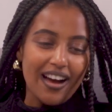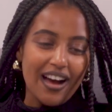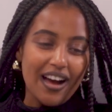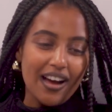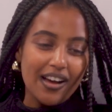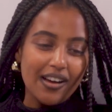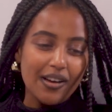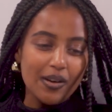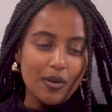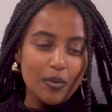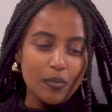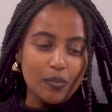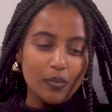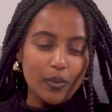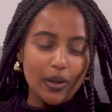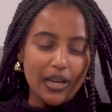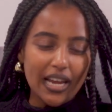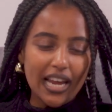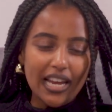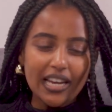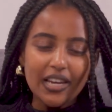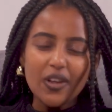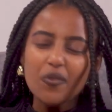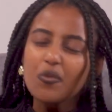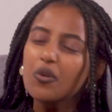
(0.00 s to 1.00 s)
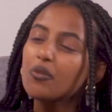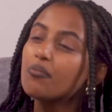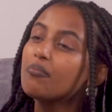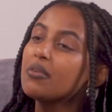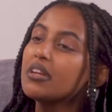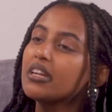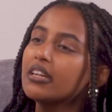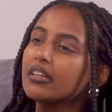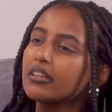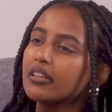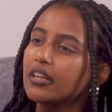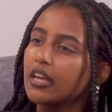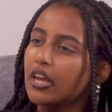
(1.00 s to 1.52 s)
lately we've
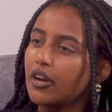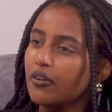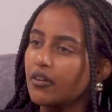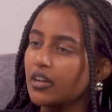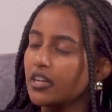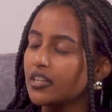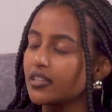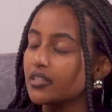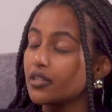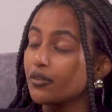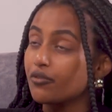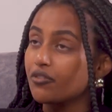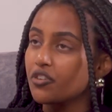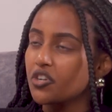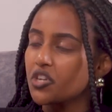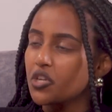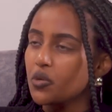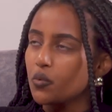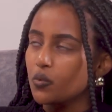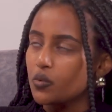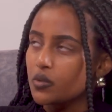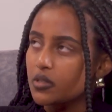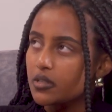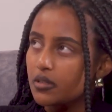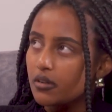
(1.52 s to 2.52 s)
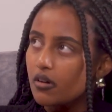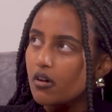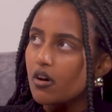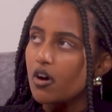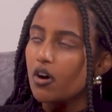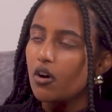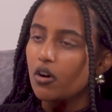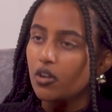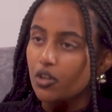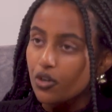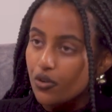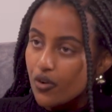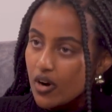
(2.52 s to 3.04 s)
been hearing different news
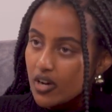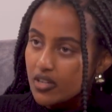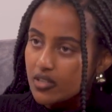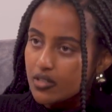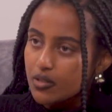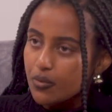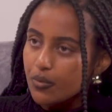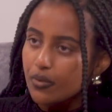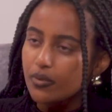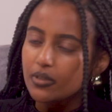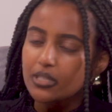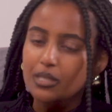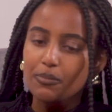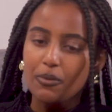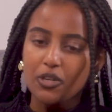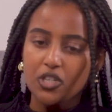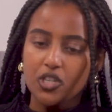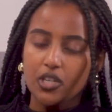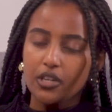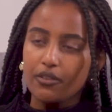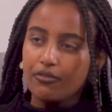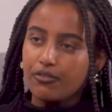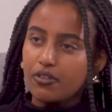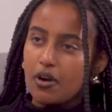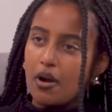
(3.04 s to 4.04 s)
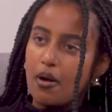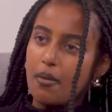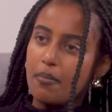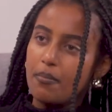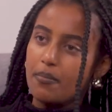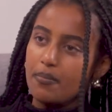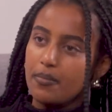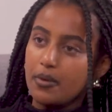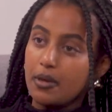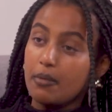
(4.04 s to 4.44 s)
all across the world, especially from